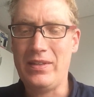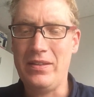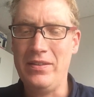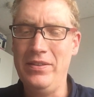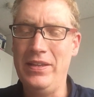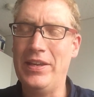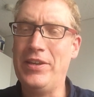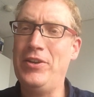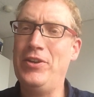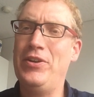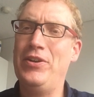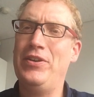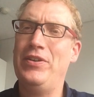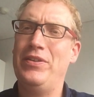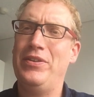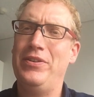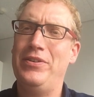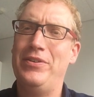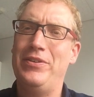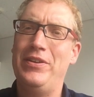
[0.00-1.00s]
like
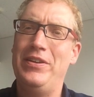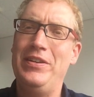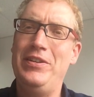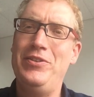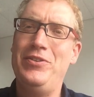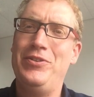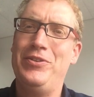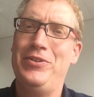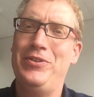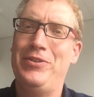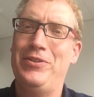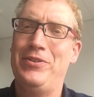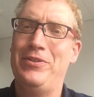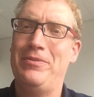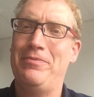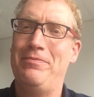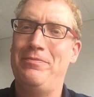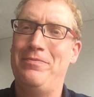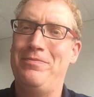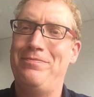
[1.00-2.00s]
your
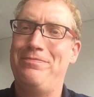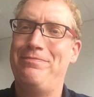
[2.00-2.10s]
initial